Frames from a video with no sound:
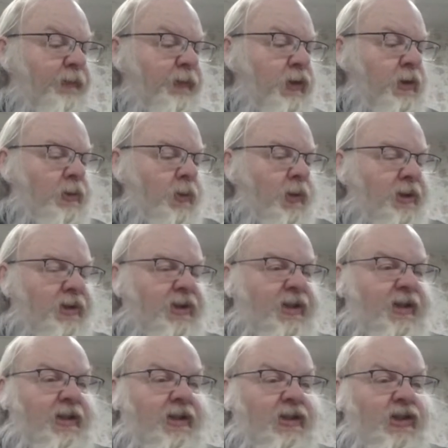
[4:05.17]
you will
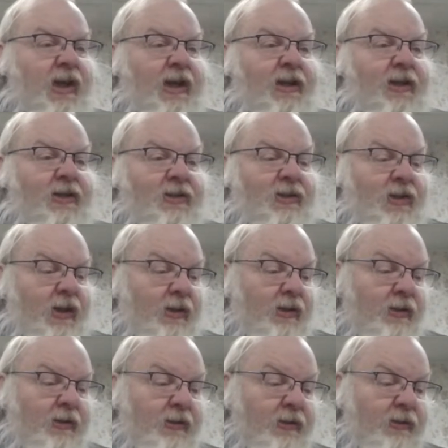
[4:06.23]
see the channels
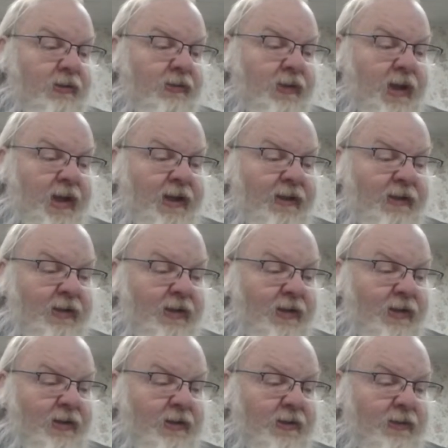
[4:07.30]
that
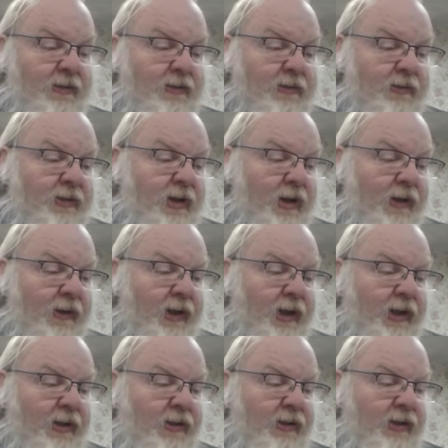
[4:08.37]
are
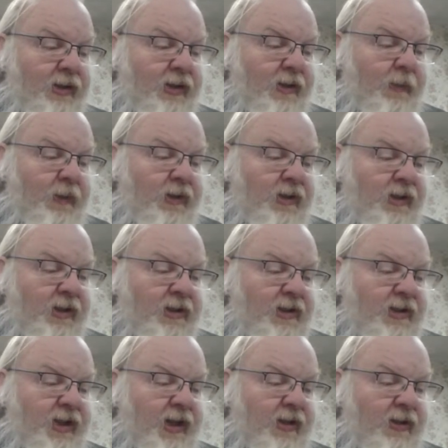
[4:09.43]
in the community
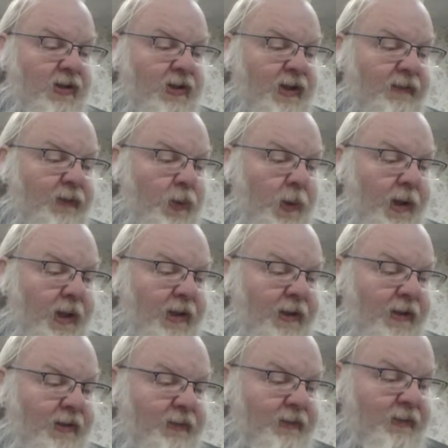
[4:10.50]
sticker giveaway
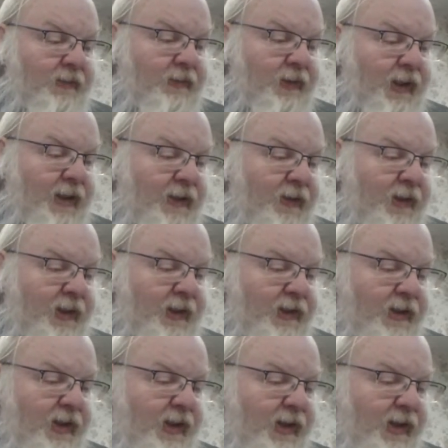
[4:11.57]
later in